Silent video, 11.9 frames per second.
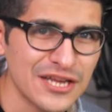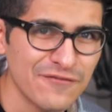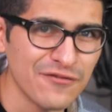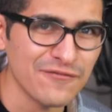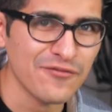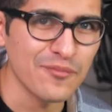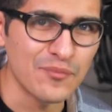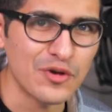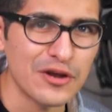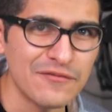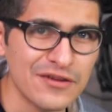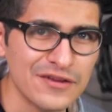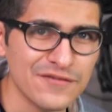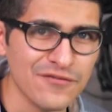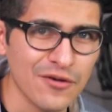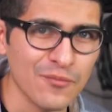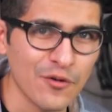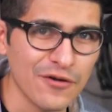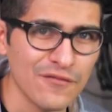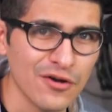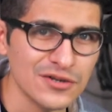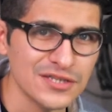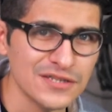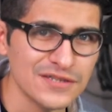different from previous firmware
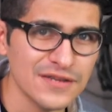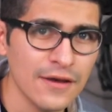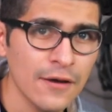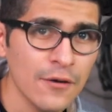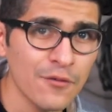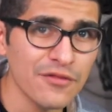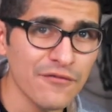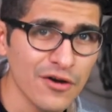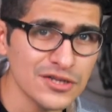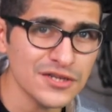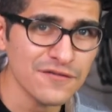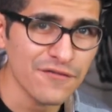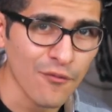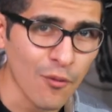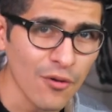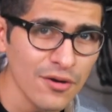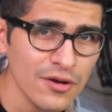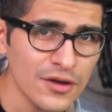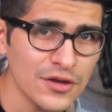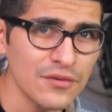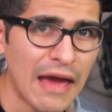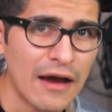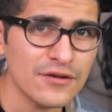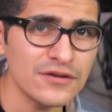versions. With version 4, you now
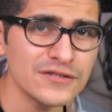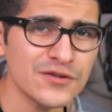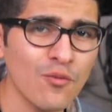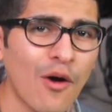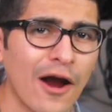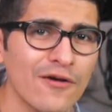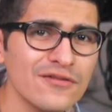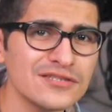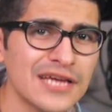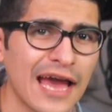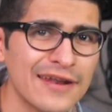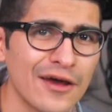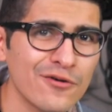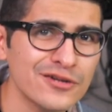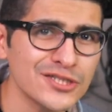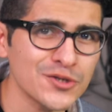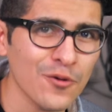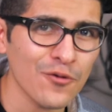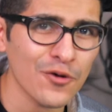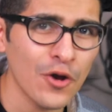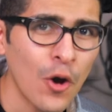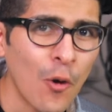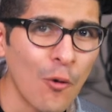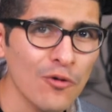use the wireless handheld controller
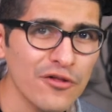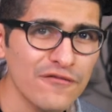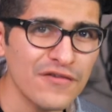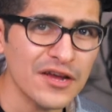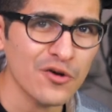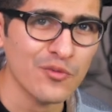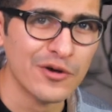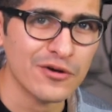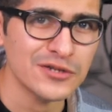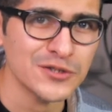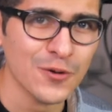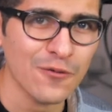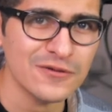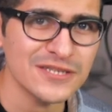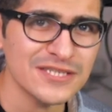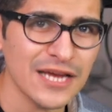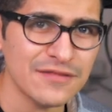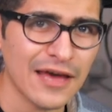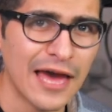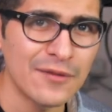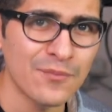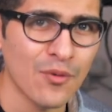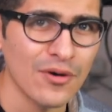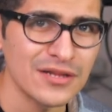or the finger wheel controller to set the
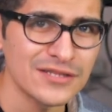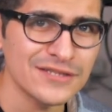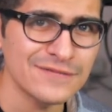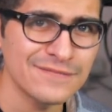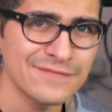endpoints.